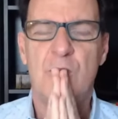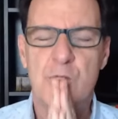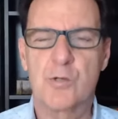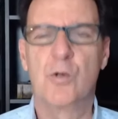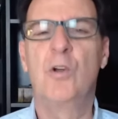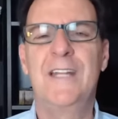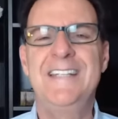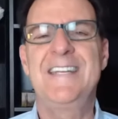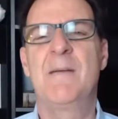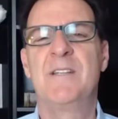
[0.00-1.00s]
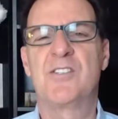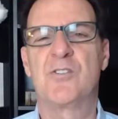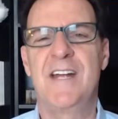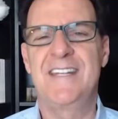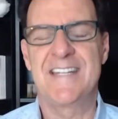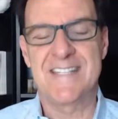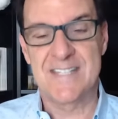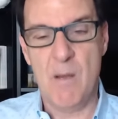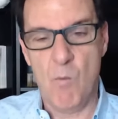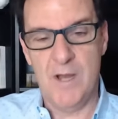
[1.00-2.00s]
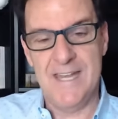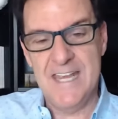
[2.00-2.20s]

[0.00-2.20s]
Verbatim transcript: truly demonstrate that someone